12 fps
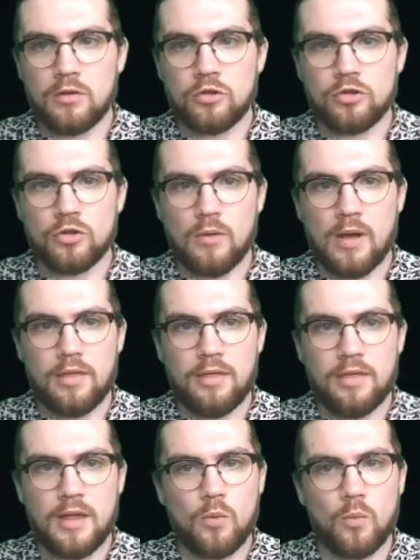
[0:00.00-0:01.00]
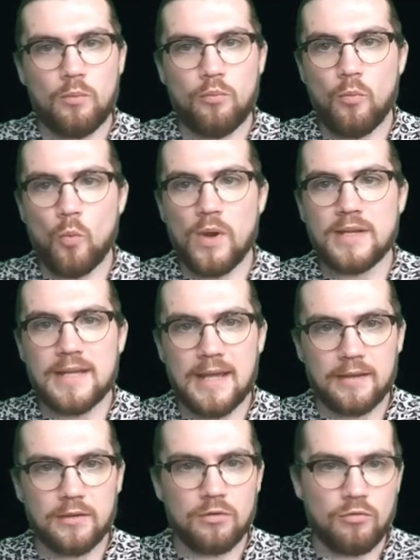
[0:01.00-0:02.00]
So I think we
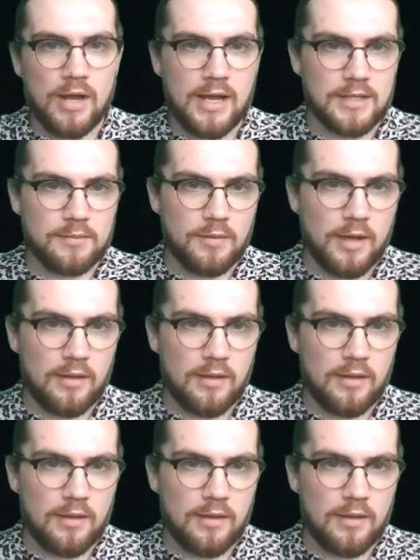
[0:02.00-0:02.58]
take the grasp, I